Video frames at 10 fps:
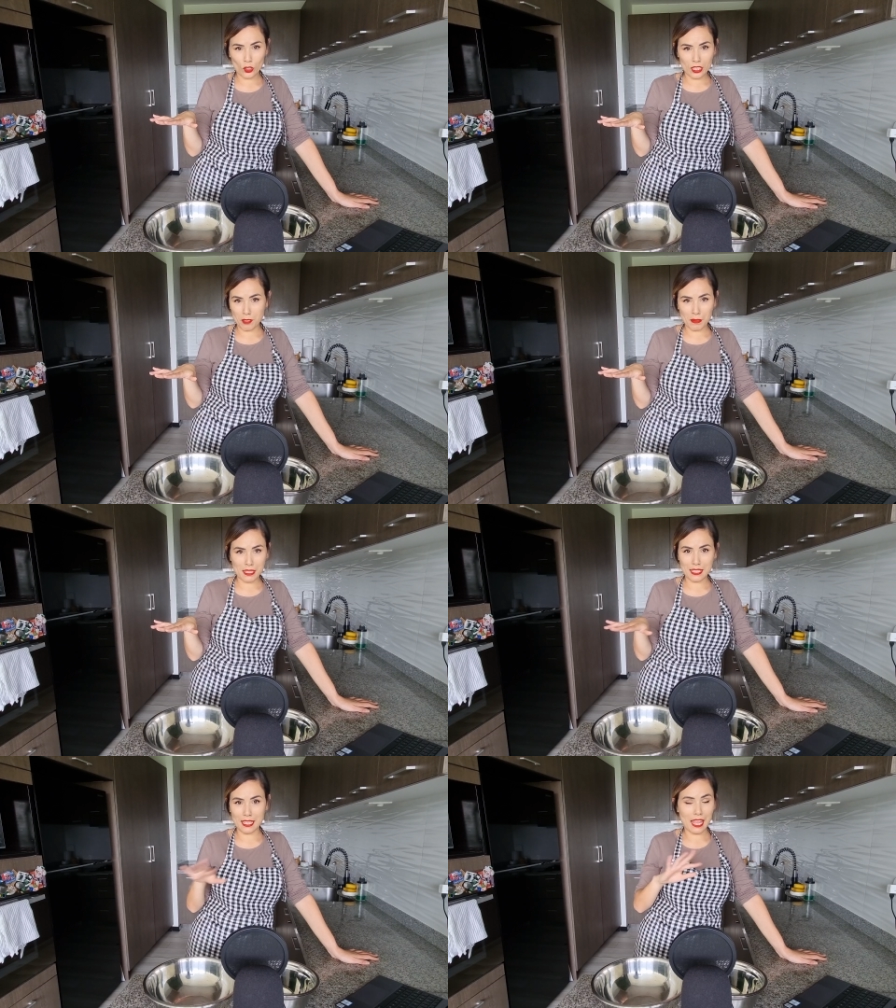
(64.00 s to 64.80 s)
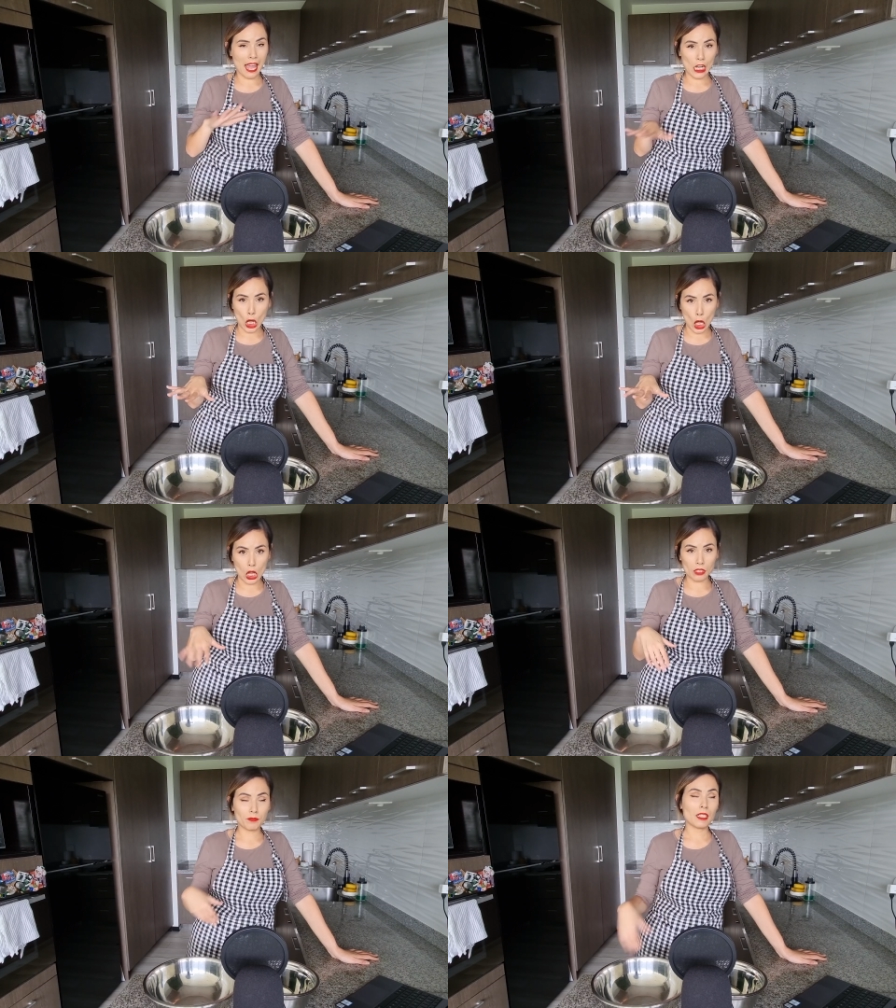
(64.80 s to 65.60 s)
Christmassy at
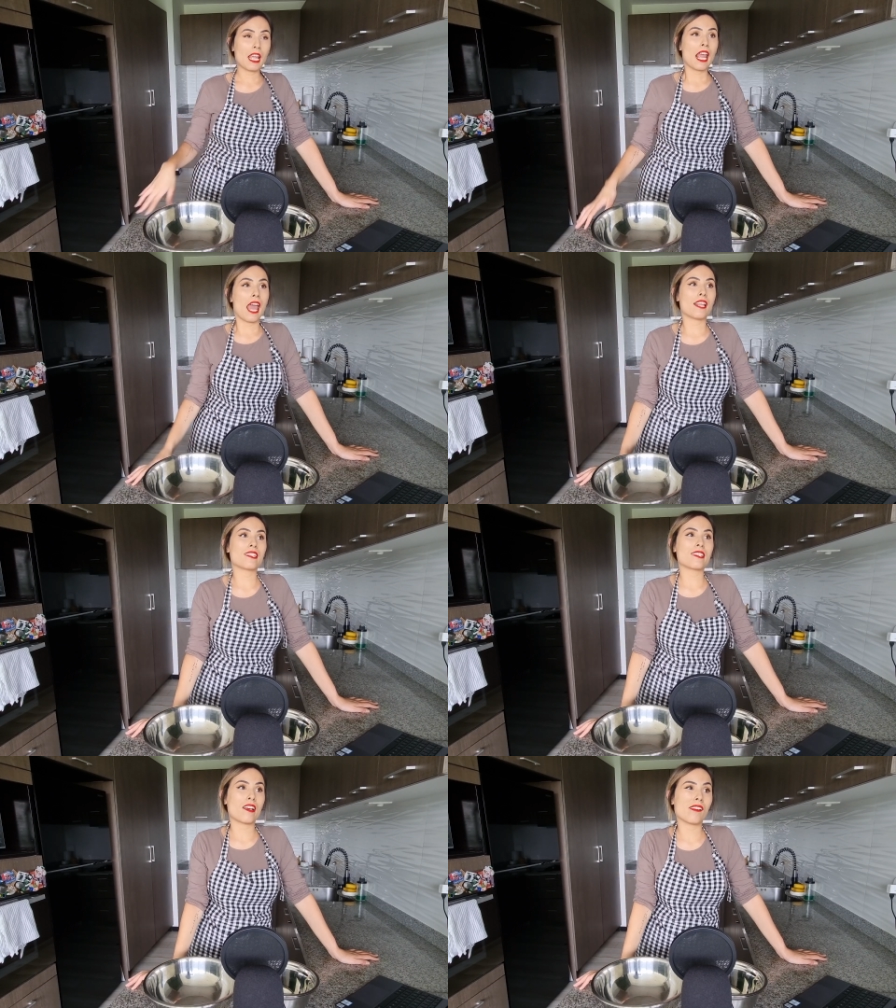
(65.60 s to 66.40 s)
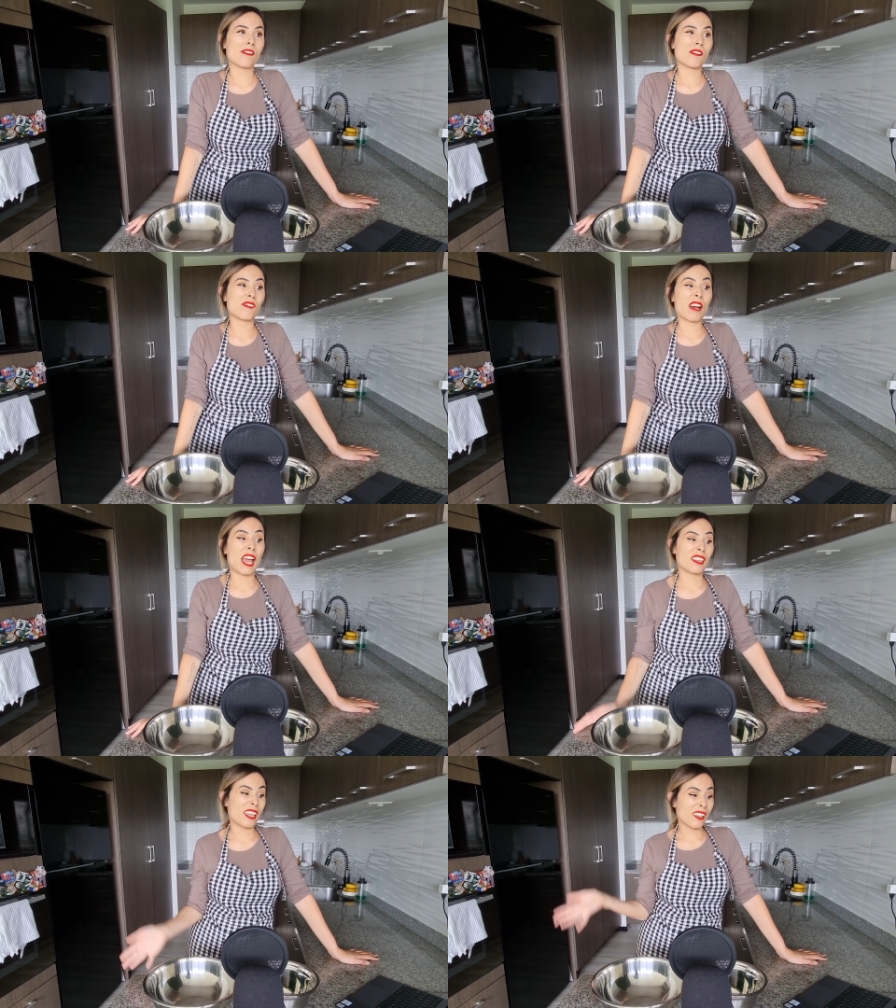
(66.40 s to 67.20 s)
all. And so
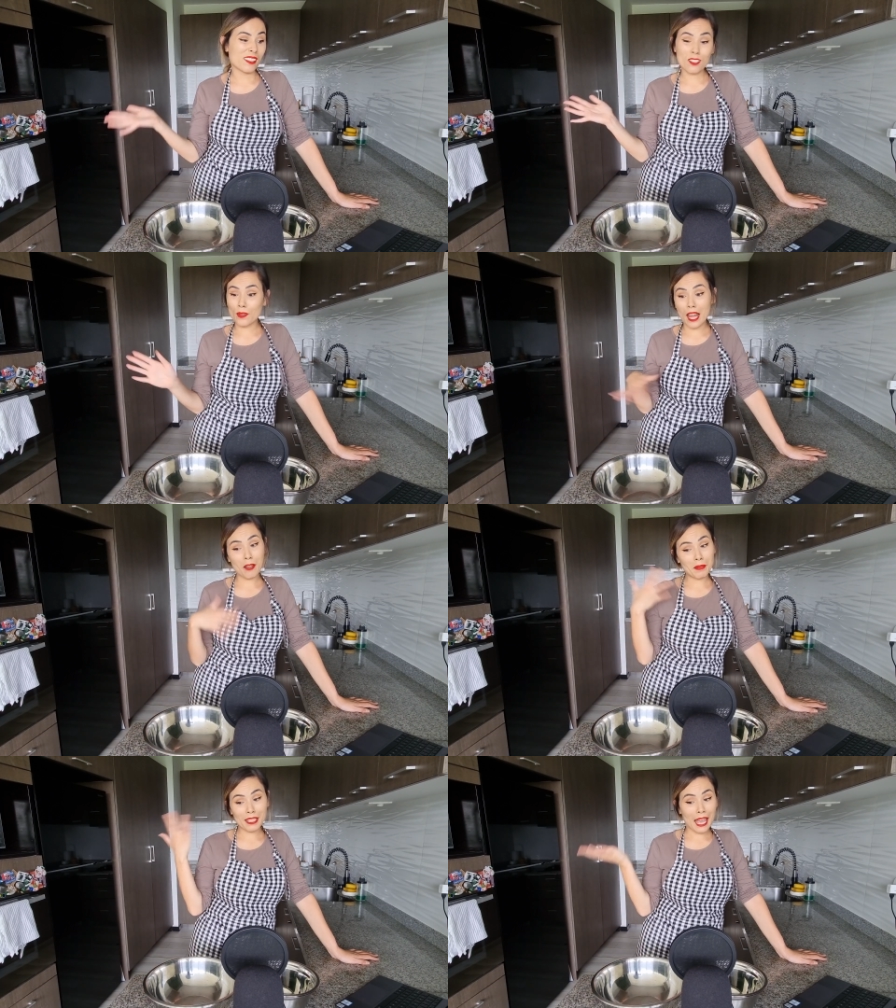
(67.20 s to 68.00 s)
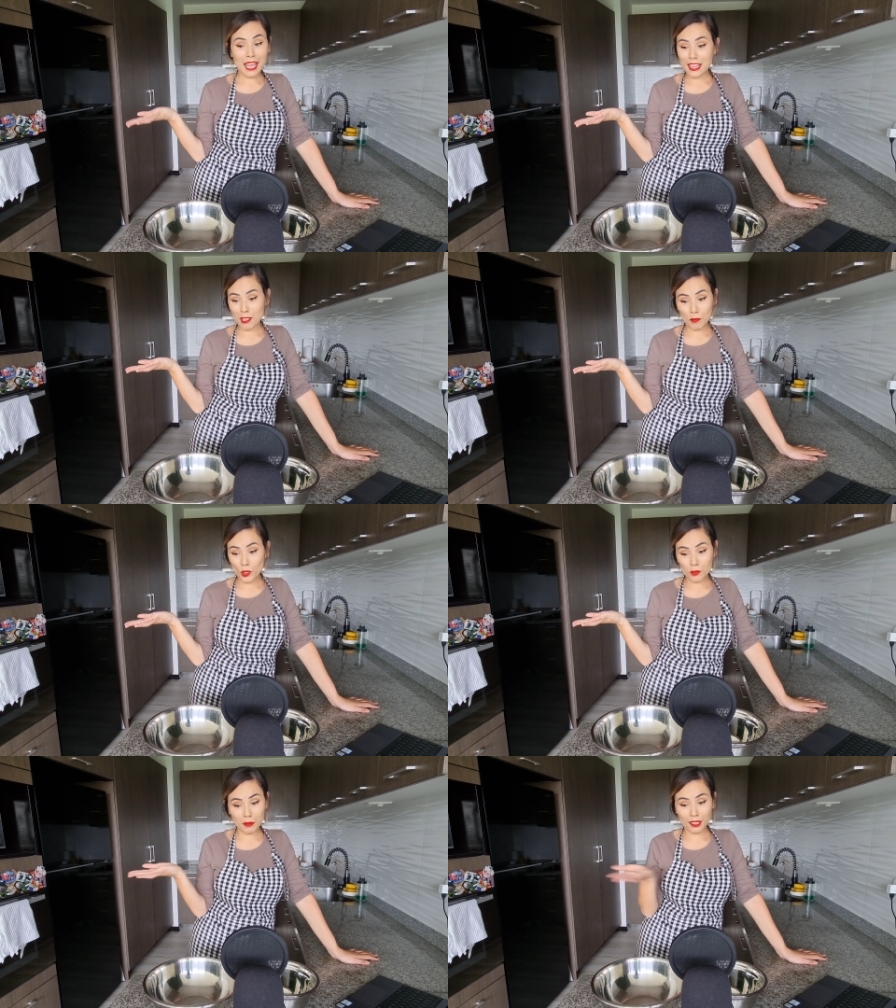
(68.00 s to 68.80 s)
I think this will help me get in the
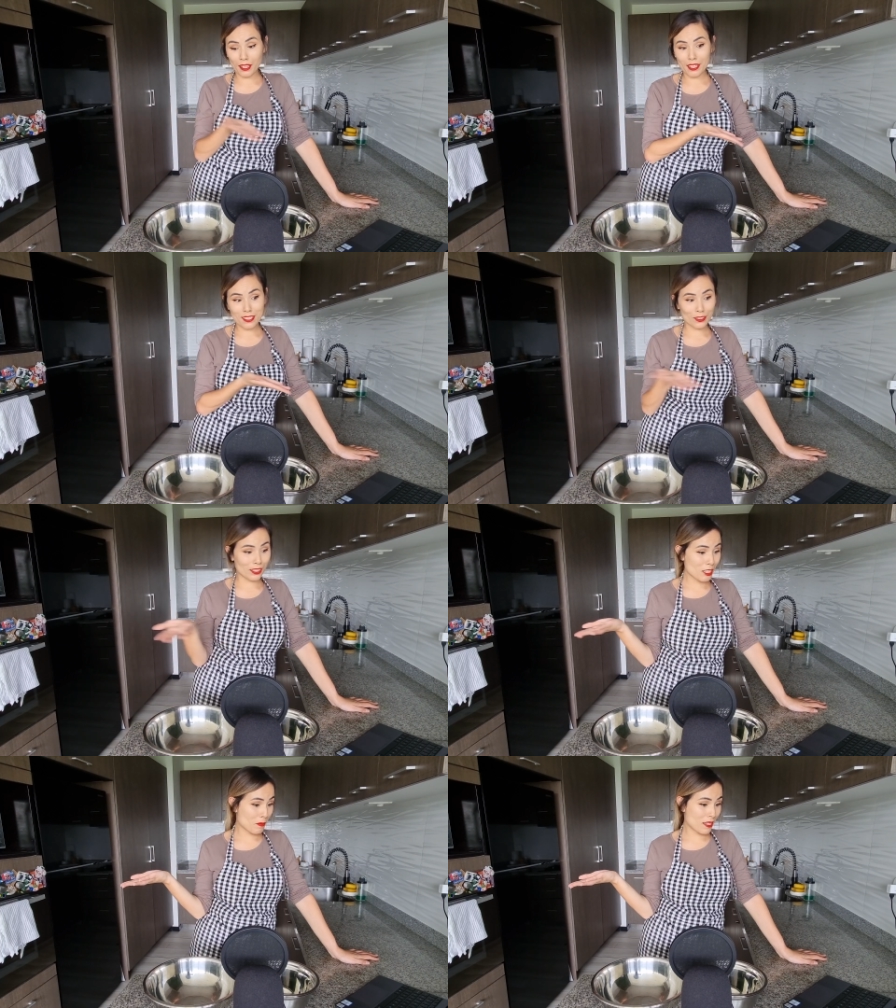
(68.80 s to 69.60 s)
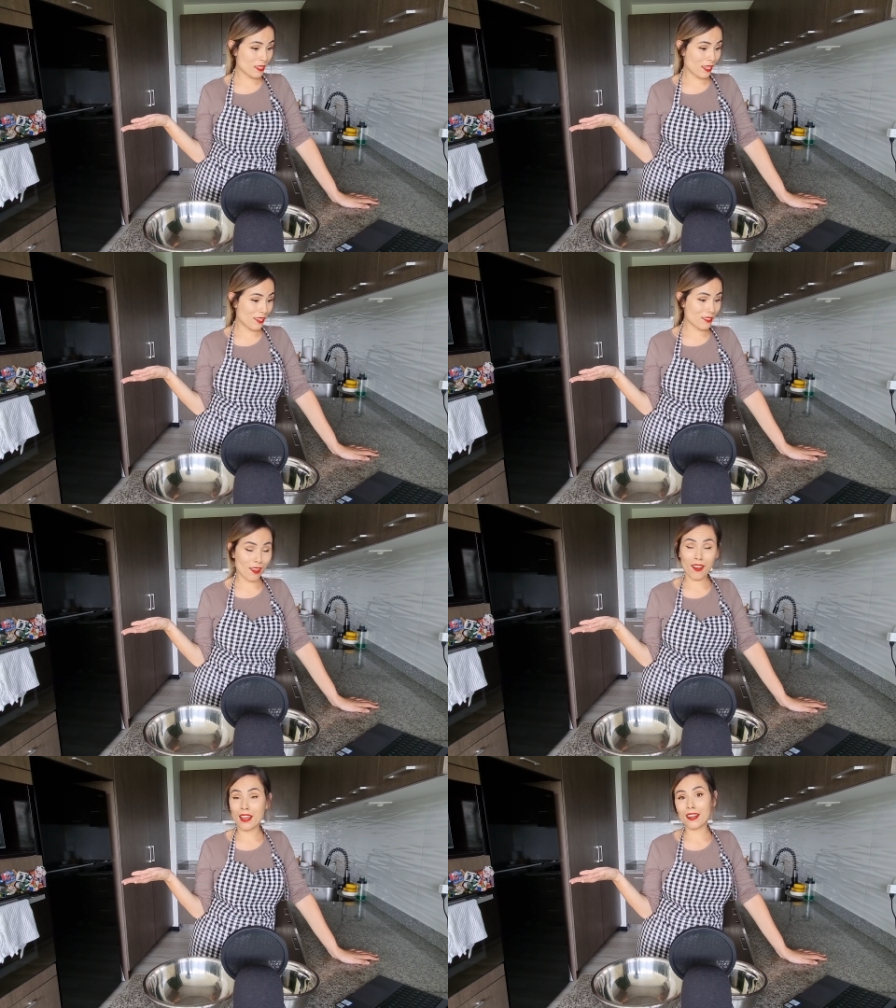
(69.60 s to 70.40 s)
mood because Christmas is
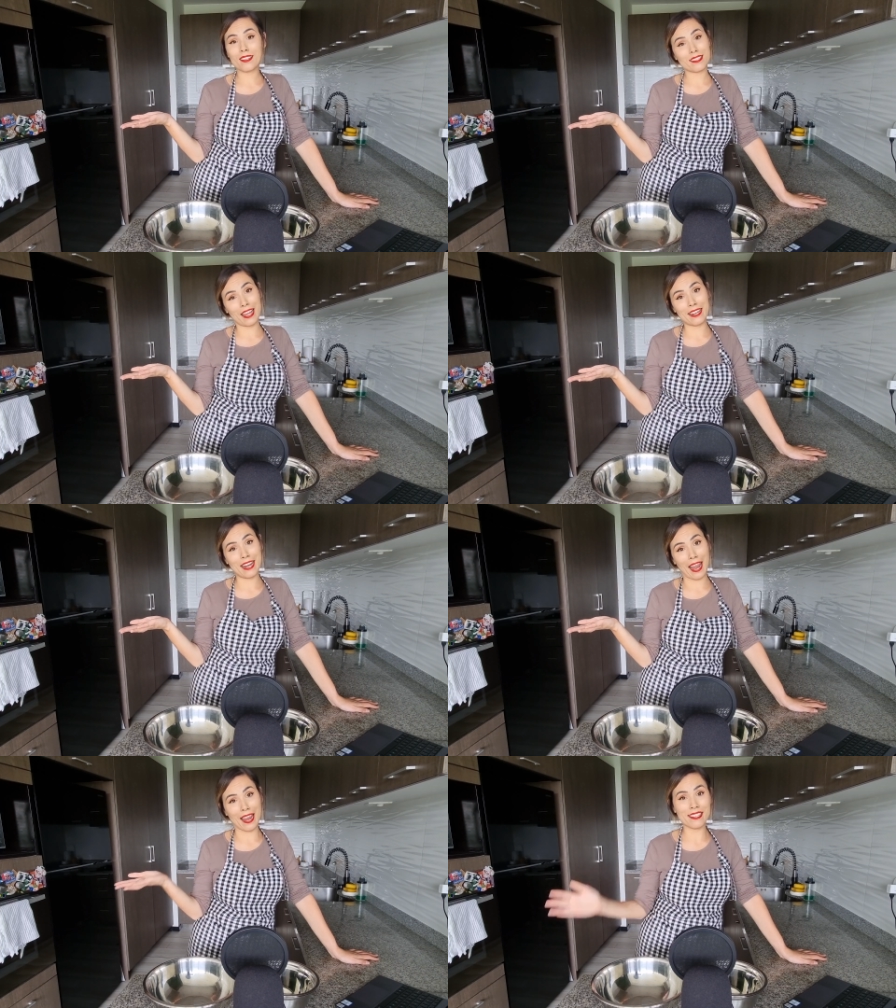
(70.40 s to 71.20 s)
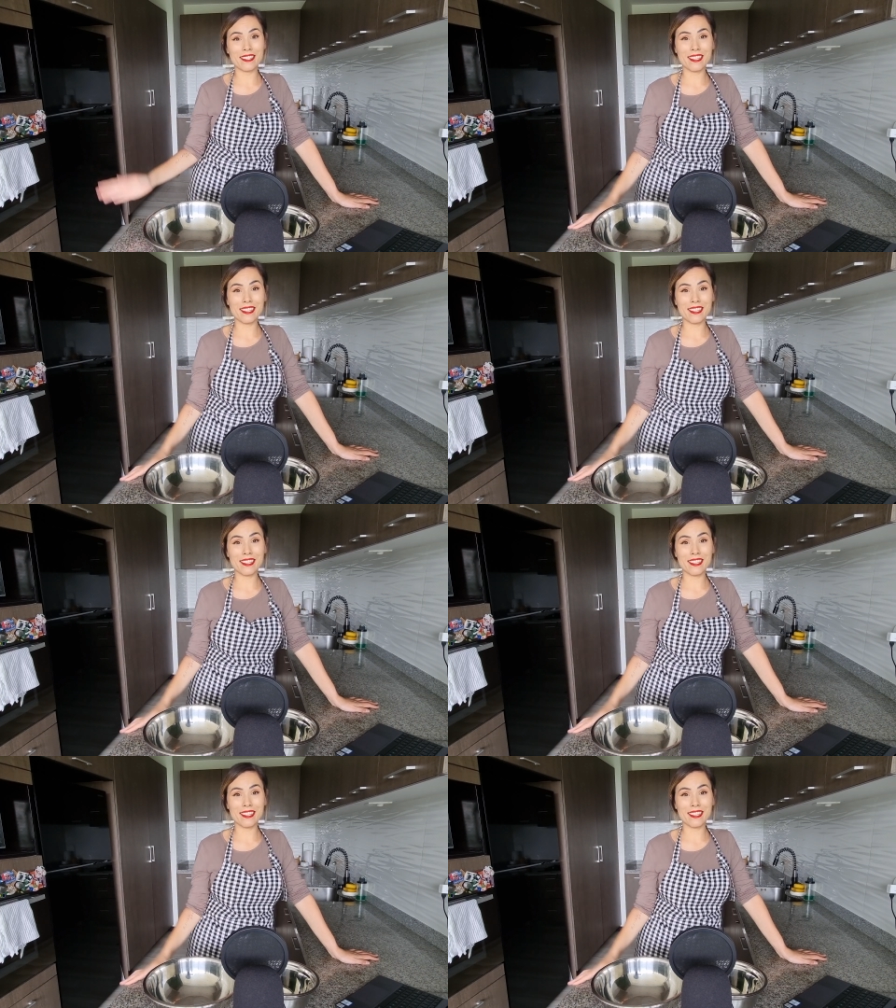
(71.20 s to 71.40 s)
on Sundays.